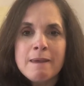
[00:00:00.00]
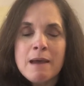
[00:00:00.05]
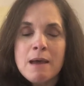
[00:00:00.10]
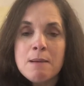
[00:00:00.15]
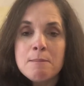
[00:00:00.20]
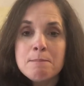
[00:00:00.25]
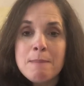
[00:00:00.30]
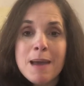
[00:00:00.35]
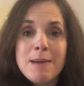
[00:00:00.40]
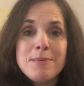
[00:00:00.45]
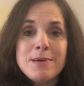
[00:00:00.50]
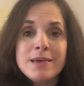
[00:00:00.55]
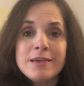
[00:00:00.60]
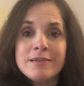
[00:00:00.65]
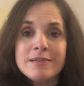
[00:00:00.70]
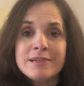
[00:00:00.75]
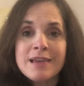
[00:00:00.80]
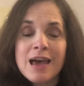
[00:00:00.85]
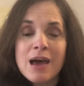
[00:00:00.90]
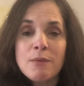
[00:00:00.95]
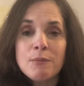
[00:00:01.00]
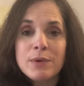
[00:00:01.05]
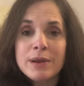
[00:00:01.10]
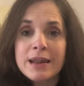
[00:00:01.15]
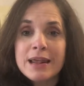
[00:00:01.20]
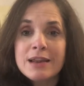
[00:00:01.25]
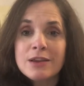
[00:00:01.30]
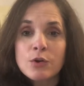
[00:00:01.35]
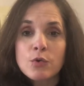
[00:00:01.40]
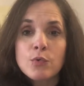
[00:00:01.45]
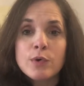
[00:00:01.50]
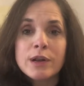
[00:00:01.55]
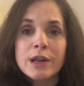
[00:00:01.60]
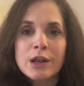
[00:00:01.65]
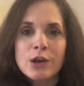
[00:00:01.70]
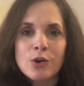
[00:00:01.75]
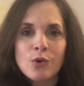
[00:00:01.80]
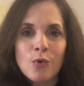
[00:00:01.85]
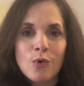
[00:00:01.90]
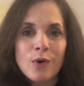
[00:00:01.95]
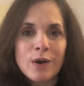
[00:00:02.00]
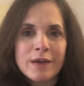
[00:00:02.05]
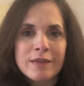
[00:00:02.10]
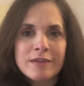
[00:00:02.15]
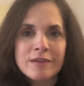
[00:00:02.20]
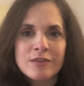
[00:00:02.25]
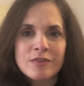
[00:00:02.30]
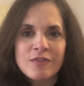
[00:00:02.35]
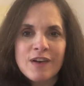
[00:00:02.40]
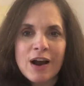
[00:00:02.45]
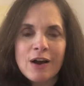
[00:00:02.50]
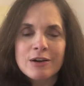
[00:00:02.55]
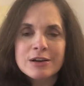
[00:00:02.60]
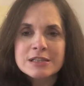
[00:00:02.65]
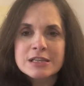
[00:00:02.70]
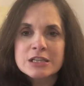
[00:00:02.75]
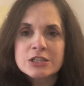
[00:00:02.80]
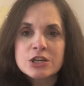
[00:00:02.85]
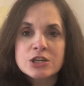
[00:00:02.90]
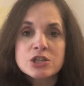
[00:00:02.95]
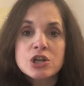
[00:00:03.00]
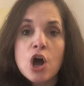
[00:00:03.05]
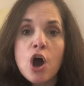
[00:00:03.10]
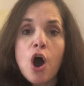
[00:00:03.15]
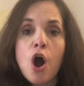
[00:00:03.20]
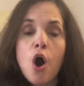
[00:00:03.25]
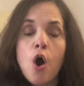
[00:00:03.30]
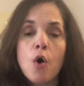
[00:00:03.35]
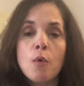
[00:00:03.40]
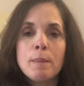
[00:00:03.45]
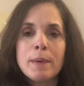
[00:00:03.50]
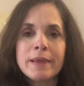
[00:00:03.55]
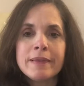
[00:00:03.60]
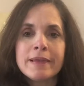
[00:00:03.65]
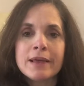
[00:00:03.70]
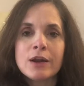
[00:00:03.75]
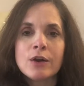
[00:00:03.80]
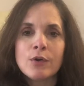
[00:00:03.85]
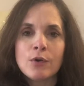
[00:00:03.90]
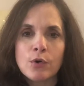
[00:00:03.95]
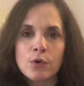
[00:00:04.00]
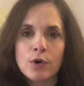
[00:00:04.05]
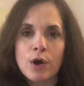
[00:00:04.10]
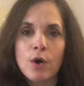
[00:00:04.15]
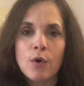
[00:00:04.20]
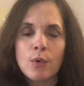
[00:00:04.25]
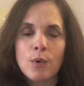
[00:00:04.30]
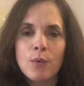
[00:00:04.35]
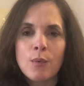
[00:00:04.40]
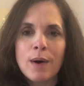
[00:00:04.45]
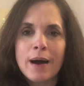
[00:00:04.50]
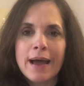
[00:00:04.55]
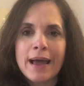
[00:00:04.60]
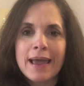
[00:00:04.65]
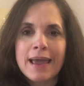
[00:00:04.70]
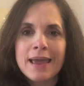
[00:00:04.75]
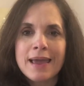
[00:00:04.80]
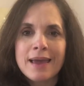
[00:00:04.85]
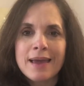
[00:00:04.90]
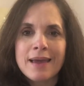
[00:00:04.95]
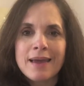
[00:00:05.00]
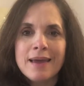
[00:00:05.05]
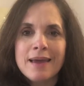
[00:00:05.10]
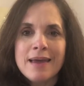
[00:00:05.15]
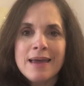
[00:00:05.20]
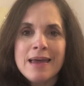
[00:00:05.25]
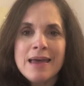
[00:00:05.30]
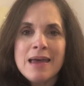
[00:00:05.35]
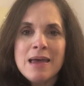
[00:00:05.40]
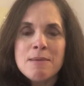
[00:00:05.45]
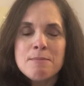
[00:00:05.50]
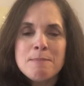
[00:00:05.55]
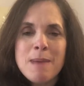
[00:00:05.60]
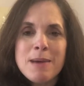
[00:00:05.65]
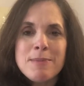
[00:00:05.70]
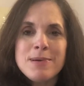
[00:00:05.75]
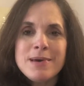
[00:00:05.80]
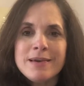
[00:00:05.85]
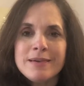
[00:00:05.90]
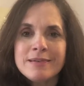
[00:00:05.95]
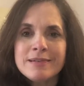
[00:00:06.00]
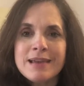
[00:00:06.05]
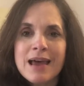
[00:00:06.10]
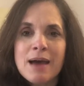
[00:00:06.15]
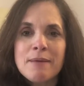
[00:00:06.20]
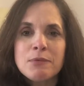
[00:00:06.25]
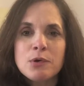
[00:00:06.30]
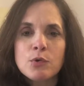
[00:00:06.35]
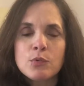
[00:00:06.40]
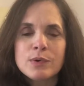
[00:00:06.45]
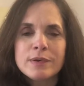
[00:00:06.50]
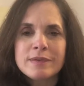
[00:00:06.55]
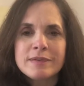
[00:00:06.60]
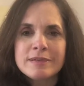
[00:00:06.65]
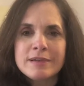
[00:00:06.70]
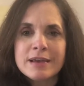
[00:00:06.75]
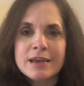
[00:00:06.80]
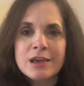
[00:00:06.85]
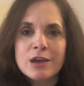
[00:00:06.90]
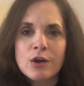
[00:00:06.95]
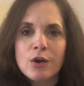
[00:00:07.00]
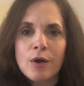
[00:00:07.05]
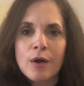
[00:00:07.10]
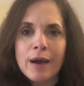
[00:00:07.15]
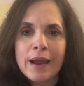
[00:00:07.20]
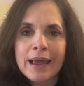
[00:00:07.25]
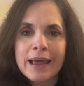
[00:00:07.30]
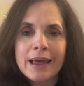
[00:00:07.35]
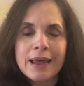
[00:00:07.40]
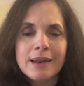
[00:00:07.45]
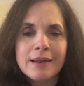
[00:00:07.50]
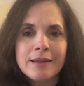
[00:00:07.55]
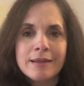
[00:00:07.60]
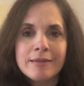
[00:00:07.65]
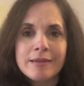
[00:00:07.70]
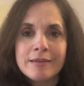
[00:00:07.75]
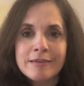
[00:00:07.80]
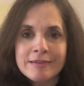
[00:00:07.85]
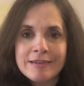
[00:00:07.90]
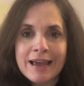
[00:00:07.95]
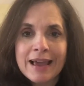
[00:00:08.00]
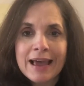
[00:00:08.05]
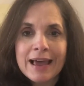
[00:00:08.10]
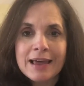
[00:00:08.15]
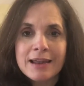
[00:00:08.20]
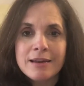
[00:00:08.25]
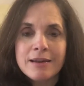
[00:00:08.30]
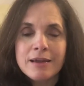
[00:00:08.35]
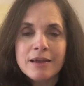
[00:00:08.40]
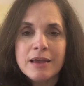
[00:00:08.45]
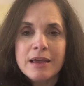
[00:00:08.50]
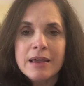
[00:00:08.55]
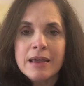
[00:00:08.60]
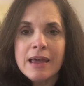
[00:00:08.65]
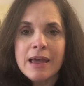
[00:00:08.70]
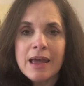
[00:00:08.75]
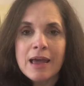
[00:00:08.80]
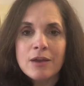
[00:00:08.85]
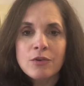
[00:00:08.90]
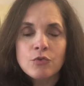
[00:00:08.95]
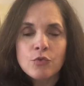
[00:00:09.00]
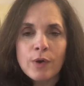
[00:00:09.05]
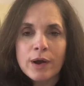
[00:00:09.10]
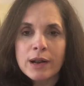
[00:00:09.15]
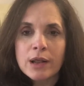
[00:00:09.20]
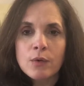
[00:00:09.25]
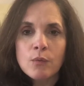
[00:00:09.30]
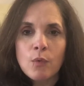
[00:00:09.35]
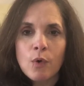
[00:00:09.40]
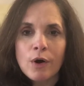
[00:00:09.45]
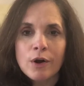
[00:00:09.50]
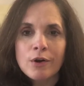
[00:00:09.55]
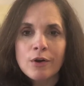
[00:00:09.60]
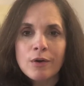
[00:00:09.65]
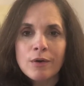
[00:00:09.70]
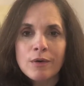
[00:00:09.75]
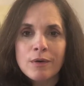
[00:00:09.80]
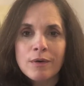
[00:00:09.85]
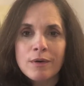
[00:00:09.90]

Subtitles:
Maybe it's time we need to quit ignoring this virus and just hoping that it'll go away. Maybe it's time to quit sticking our head in the sand and treading water.